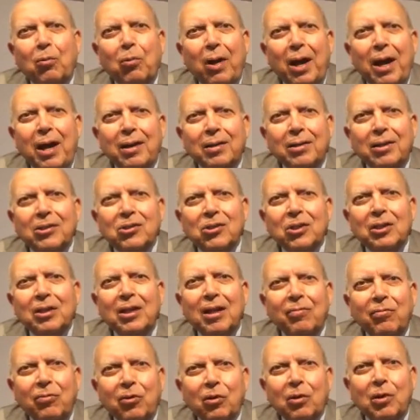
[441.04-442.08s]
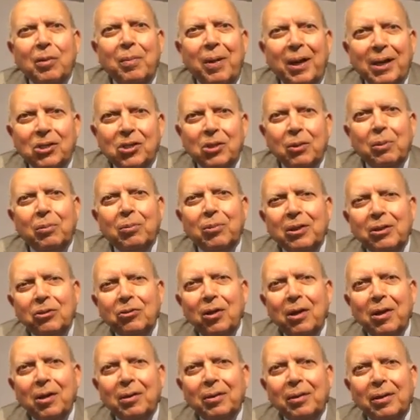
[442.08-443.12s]
Where does it give you the maximum
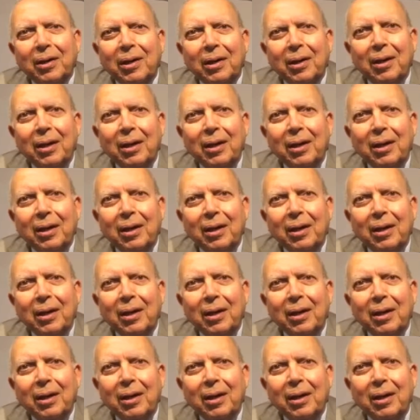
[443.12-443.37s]
return?